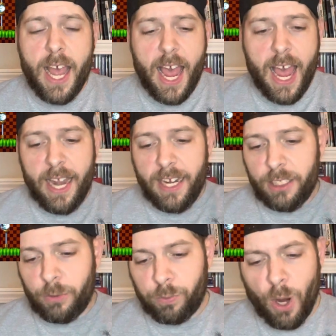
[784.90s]
and
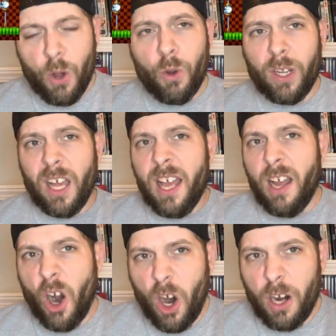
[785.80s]
his rogue
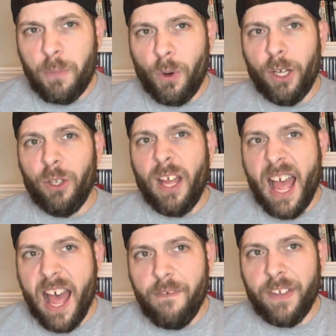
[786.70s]
hardboiled
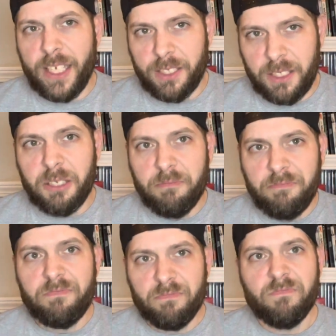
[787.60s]
heavies.
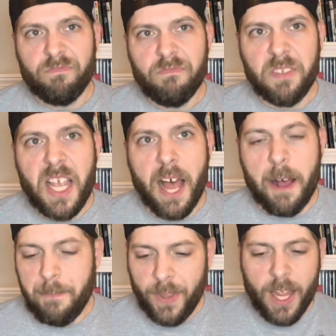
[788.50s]
Yeah,
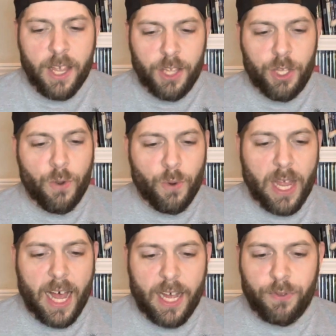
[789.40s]
you
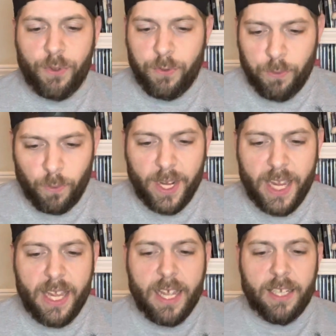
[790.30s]
got
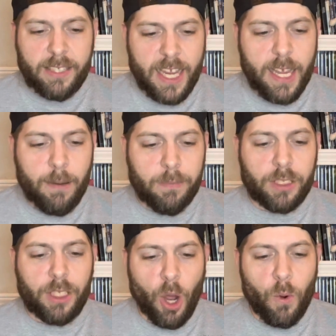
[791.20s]
3 teams
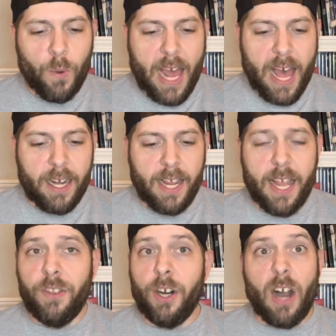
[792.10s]
going at it,
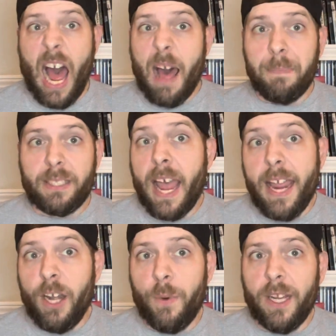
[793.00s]
and they're hot
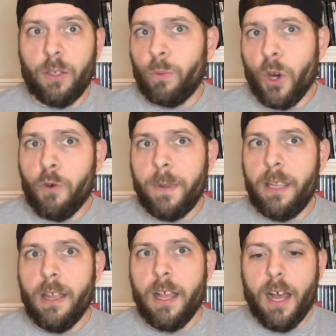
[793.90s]
potatoing the
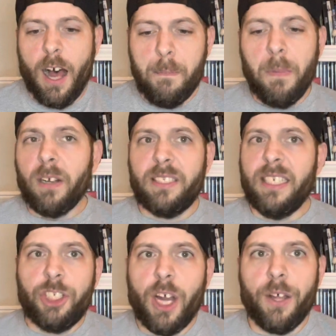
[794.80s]
Ruby amongst
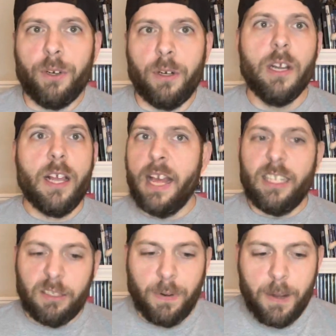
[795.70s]
each other.
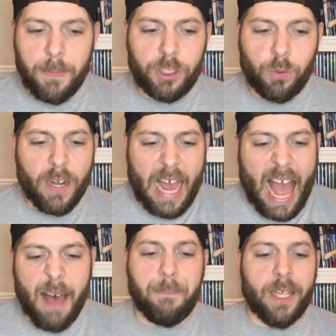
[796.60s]
That's pretty much what
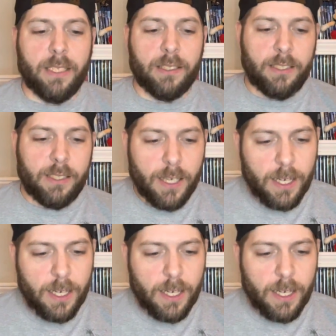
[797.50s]
happens.